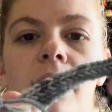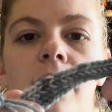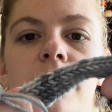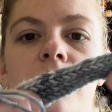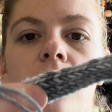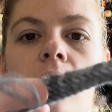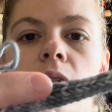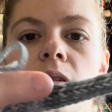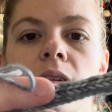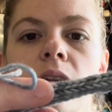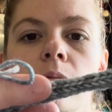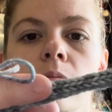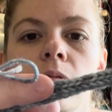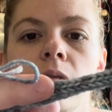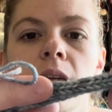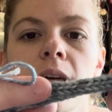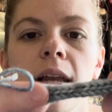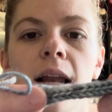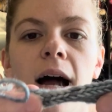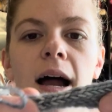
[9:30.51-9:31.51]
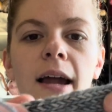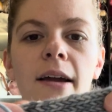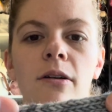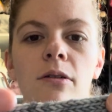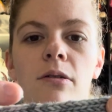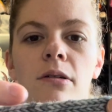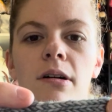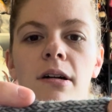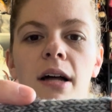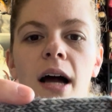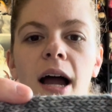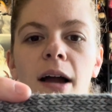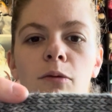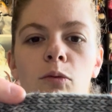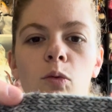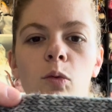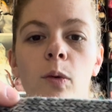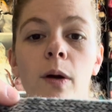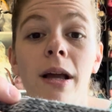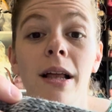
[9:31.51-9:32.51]
It's called double knit I-cord. I
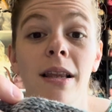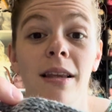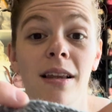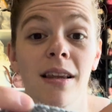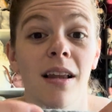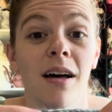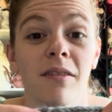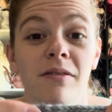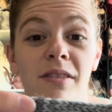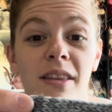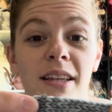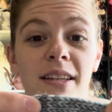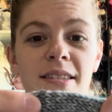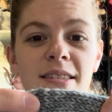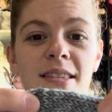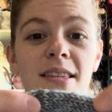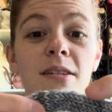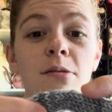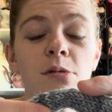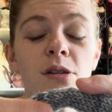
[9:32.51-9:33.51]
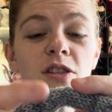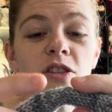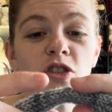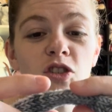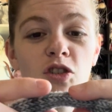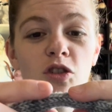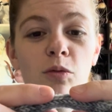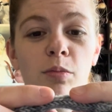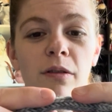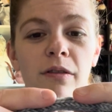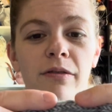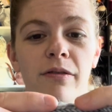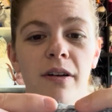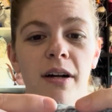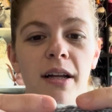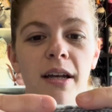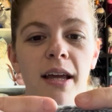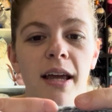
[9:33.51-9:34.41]
really love these. It was super fun.